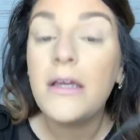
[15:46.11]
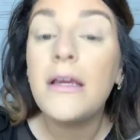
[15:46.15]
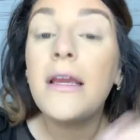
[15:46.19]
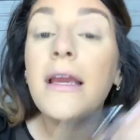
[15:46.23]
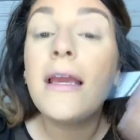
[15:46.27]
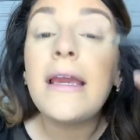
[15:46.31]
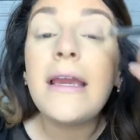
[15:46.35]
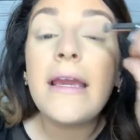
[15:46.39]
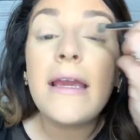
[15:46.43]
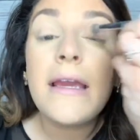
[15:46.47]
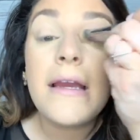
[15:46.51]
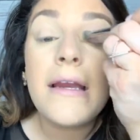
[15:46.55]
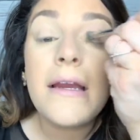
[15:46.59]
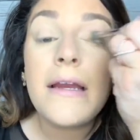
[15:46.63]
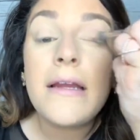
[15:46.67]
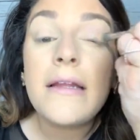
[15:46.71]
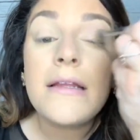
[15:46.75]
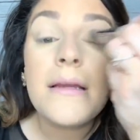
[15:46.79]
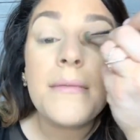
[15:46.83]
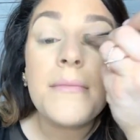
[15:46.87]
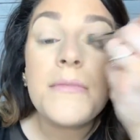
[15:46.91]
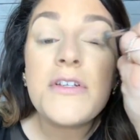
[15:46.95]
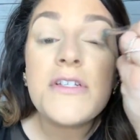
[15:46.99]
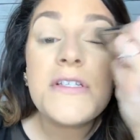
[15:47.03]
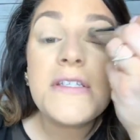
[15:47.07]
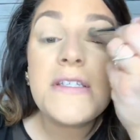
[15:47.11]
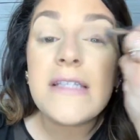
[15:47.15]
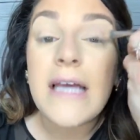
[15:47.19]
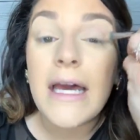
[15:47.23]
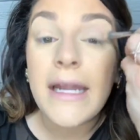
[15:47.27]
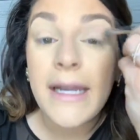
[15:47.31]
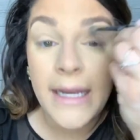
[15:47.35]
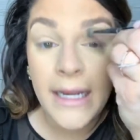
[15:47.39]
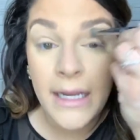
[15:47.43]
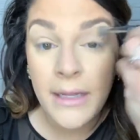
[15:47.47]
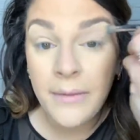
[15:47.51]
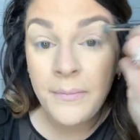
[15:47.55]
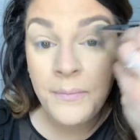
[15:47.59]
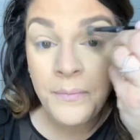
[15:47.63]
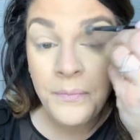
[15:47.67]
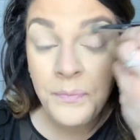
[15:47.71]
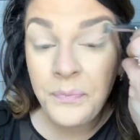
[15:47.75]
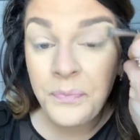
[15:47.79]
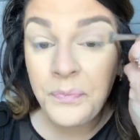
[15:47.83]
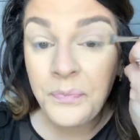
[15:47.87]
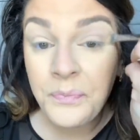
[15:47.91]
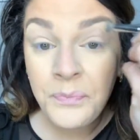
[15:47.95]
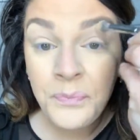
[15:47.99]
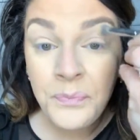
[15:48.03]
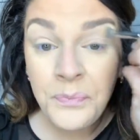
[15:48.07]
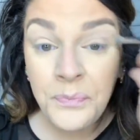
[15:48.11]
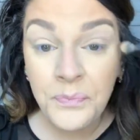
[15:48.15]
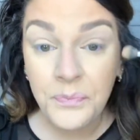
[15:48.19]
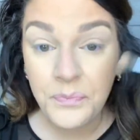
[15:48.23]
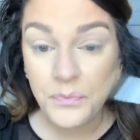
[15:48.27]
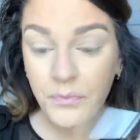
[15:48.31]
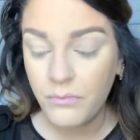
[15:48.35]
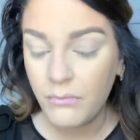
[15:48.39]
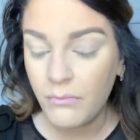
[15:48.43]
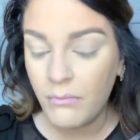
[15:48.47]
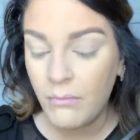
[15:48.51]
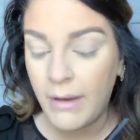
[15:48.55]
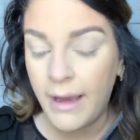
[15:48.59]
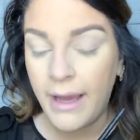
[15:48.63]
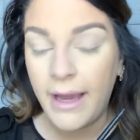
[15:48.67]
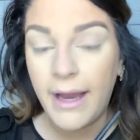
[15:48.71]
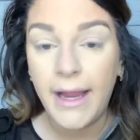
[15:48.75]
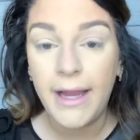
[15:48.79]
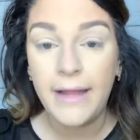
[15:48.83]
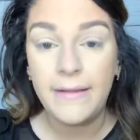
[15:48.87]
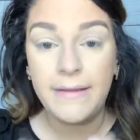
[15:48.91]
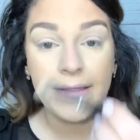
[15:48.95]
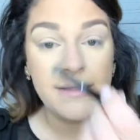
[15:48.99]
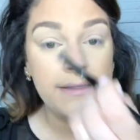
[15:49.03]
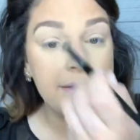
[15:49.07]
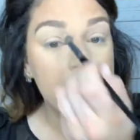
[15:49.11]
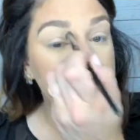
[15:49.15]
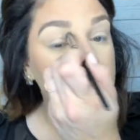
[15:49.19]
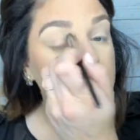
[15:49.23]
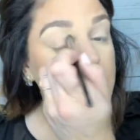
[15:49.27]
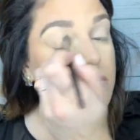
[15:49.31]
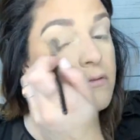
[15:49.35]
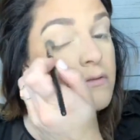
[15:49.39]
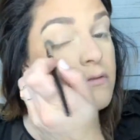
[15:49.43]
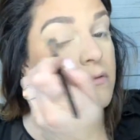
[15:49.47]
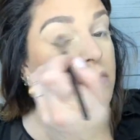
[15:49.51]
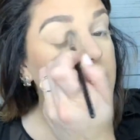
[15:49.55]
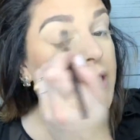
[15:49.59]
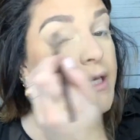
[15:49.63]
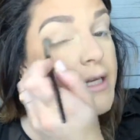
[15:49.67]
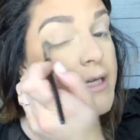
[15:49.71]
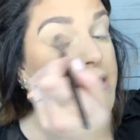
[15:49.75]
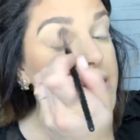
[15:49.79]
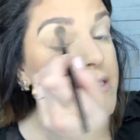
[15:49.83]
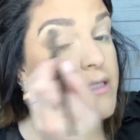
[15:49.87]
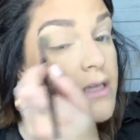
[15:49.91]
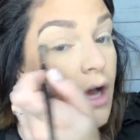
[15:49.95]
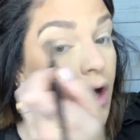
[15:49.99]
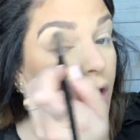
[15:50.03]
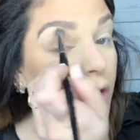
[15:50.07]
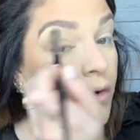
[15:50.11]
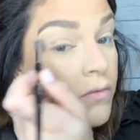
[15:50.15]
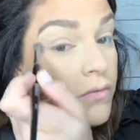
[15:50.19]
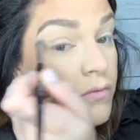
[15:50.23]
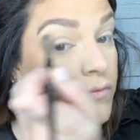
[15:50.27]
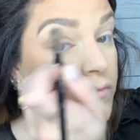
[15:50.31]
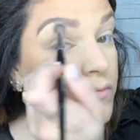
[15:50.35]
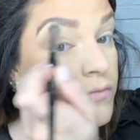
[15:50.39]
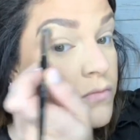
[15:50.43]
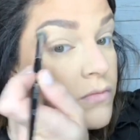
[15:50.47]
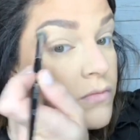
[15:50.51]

And I'm just setting my eyelids like so